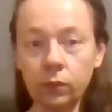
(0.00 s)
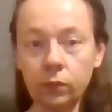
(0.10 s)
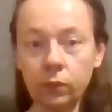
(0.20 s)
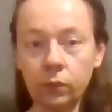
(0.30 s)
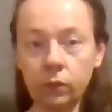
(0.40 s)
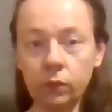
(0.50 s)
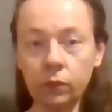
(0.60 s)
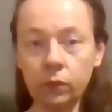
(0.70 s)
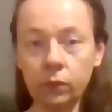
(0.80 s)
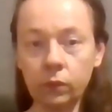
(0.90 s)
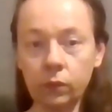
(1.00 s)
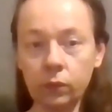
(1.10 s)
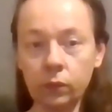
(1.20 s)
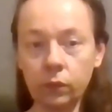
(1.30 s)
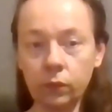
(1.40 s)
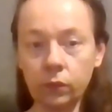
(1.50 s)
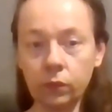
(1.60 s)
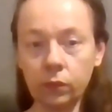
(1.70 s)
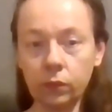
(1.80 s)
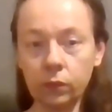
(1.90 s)

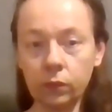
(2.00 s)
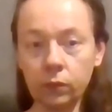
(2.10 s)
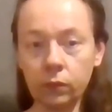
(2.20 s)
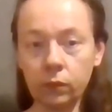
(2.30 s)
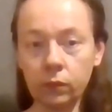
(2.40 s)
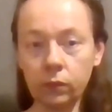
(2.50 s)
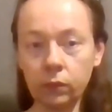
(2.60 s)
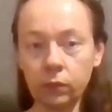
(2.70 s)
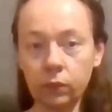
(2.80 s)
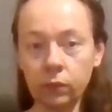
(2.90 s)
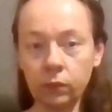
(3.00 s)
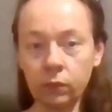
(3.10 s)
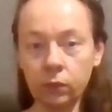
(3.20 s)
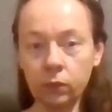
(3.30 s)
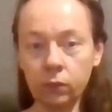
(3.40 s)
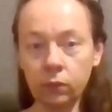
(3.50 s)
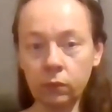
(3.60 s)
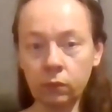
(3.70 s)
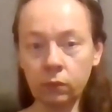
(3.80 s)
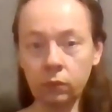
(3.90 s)

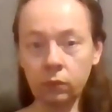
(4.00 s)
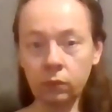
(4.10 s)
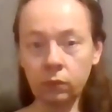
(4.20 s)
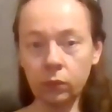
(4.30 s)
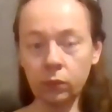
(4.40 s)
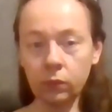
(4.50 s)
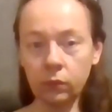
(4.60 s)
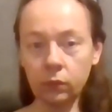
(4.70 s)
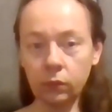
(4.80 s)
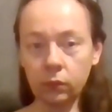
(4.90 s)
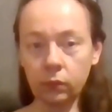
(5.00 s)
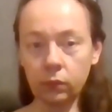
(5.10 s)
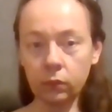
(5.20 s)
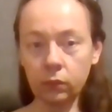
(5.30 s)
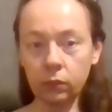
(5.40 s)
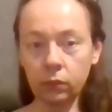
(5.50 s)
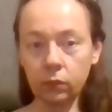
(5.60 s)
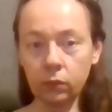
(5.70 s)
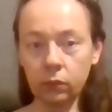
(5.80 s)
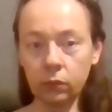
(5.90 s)

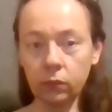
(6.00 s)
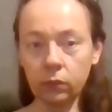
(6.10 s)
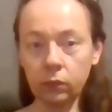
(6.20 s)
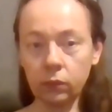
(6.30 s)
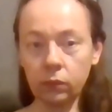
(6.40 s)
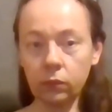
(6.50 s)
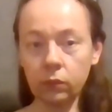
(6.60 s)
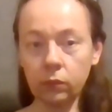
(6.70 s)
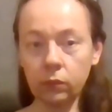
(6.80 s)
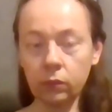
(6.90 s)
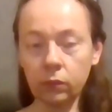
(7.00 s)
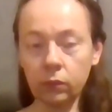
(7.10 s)
[no speech]